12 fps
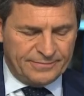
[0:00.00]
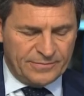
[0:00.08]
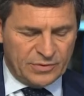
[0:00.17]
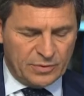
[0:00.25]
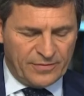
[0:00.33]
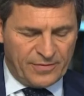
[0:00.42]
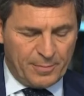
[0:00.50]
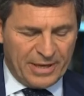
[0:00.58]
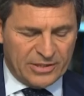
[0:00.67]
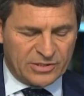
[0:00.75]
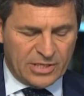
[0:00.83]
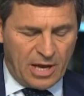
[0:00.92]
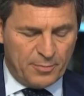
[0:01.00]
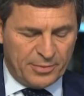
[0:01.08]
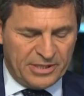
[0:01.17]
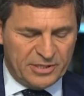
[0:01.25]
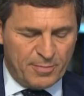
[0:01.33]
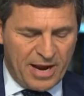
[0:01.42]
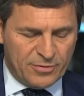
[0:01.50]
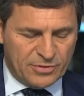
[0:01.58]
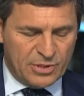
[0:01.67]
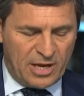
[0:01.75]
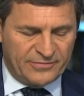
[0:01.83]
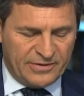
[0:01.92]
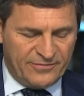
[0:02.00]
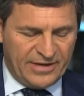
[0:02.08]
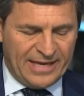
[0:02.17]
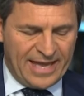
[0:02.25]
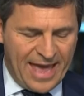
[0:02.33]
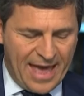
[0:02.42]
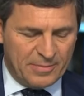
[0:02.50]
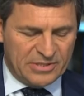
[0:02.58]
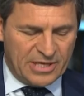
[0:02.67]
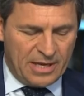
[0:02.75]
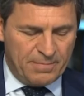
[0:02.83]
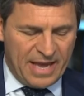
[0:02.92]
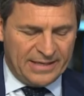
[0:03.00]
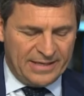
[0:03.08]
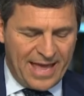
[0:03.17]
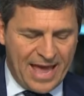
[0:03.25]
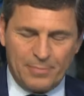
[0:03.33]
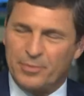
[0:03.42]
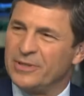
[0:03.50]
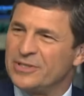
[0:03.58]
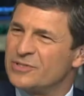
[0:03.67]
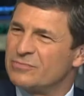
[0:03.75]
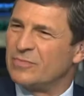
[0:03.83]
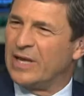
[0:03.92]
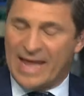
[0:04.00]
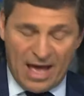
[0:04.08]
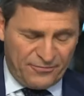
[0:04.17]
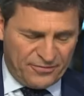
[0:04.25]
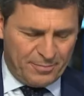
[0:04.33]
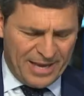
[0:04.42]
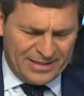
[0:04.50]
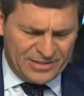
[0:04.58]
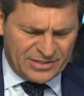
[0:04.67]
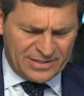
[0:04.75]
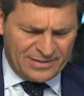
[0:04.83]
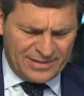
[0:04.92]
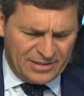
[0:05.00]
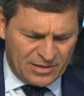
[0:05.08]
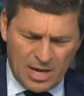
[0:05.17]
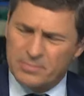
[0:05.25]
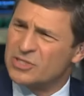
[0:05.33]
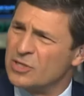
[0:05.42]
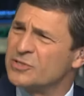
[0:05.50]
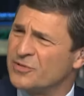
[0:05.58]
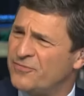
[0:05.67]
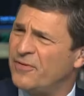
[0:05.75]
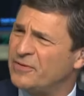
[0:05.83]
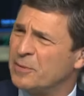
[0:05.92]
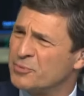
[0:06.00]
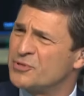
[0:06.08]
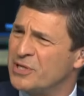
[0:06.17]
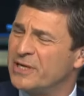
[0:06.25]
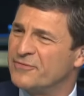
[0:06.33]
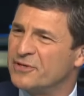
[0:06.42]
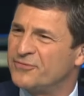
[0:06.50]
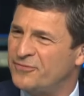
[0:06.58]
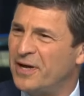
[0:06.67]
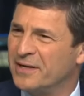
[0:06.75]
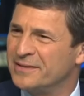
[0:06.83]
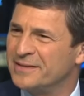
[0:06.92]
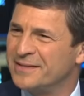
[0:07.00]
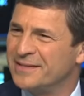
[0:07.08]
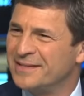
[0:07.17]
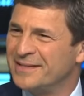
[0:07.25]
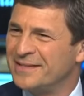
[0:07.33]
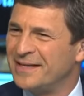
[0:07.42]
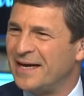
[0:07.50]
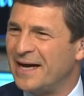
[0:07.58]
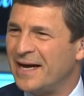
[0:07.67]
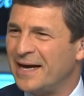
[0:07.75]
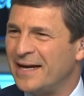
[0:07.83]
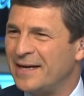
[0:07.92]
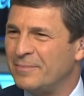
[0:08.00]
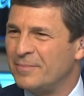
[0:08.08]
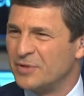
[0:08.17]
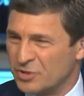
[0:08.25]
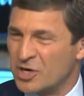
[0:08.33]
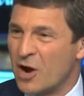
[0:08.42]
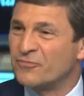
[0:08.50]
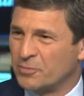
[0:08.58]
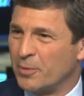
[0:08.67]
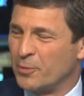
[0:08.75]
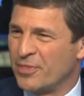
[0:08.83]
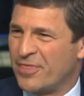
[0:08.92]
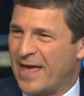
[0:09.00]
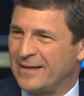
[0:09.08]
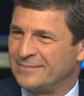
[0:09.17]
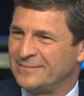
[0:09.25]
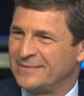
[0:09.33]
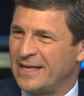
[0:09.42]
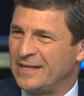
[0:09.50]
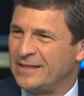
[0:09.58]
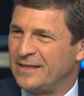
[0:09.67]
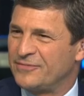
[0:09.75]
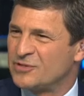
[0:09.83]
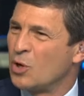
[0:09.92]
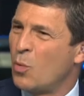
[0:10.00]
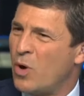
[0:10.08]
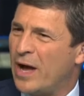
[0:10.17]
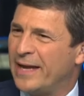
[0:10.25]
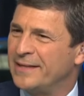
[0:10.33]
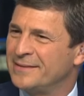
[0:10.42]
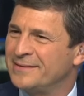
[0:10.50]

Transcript: sort of the biggest companies, Microsoft, NVIDIA, Amazon, Meta, and Apple is an alphabet is, you know, comes close to 50% of your fund. Um, you're comfortable with that. And if so, why?